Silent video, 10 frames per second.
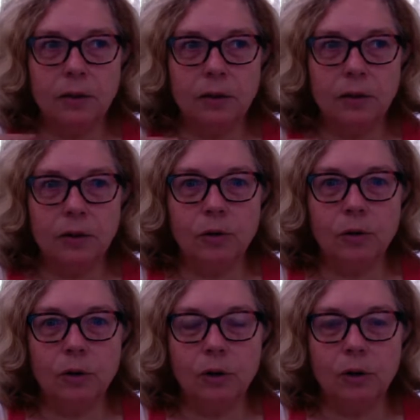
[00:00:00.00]

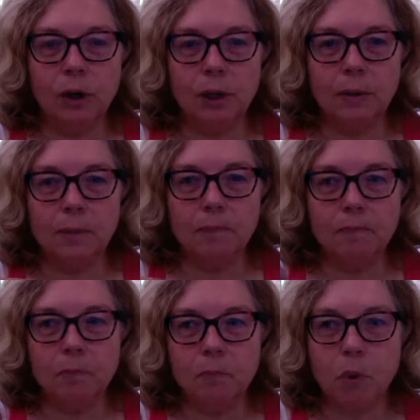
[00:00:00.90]
your
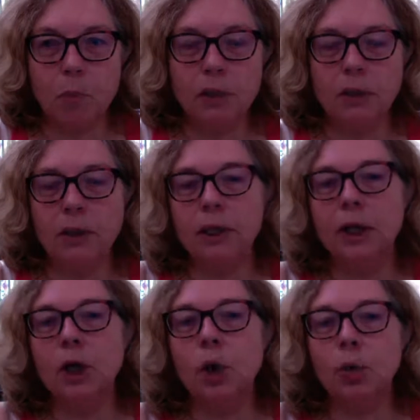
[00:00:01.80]

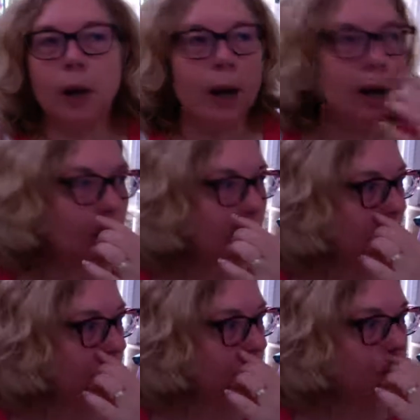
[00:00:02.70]
mobility
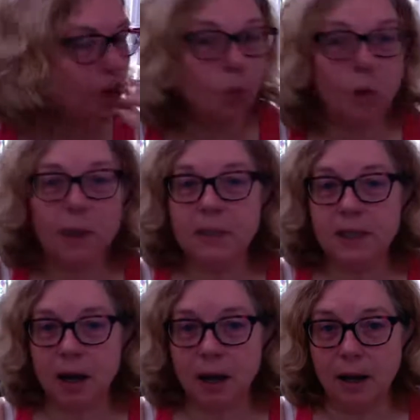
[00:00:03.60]
around the
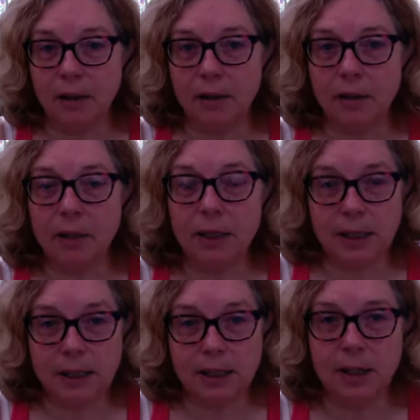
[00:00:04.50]
website
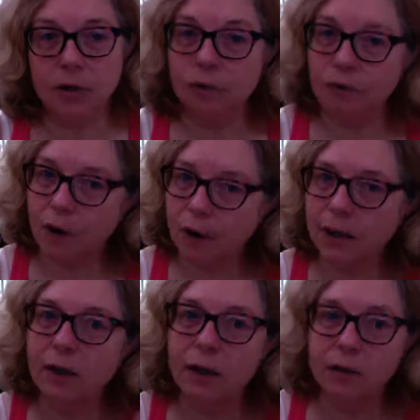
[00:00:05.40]
easy? Are you
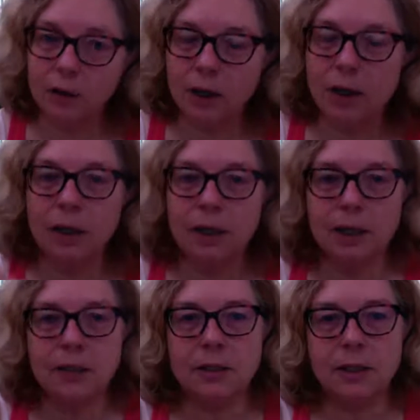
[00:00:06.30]
finding everything
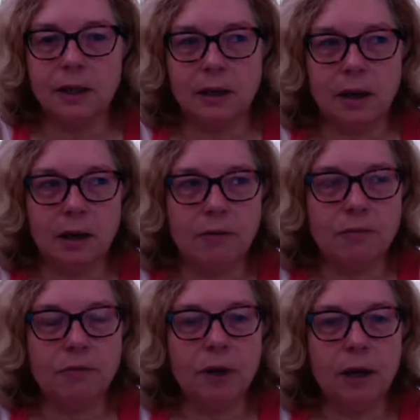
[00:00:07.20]
easily enough?
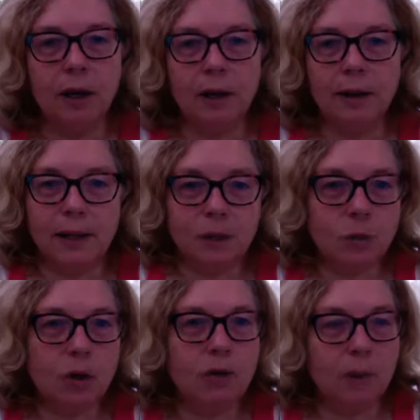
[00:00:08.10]
That's
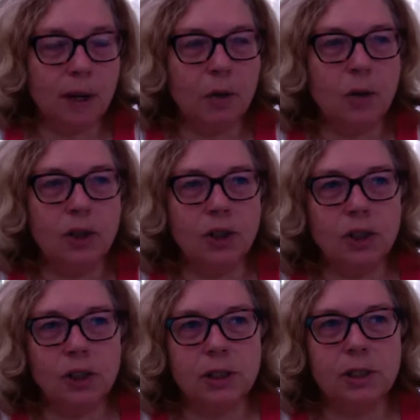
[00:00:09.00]
one of my
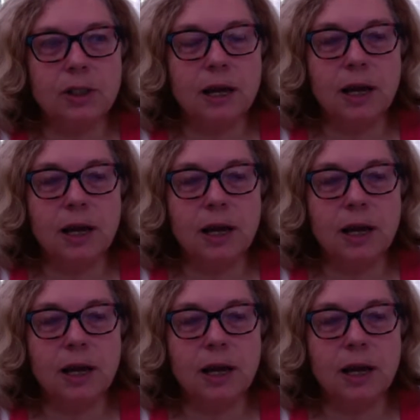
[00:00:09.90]
questions.